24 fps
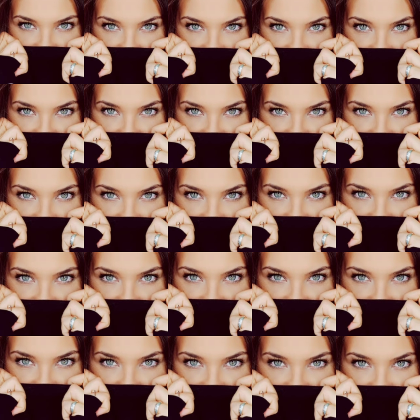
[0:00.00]
I say
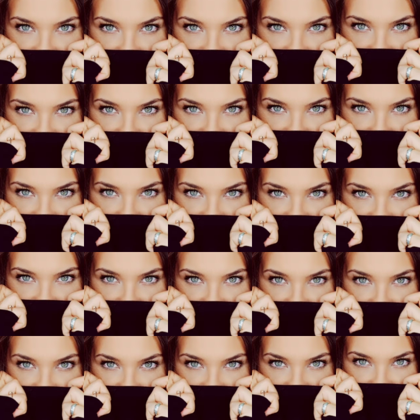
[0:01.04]
all of that
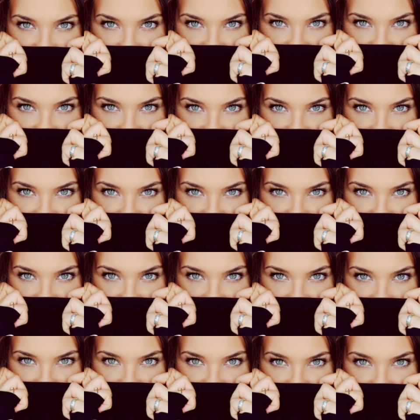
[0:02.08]

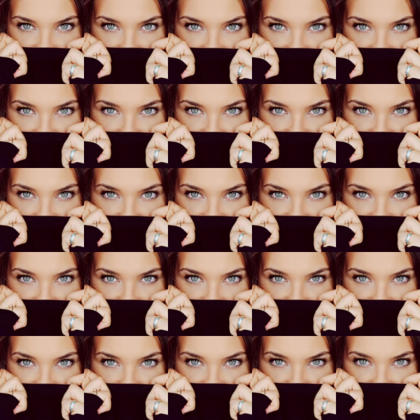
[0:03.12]
to say
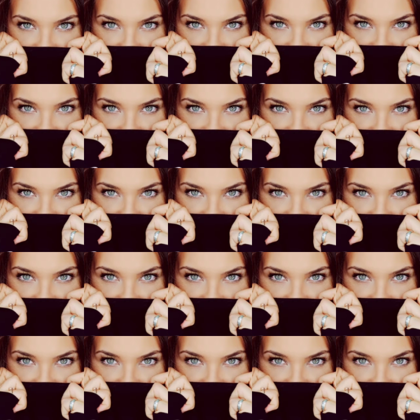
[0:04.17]
that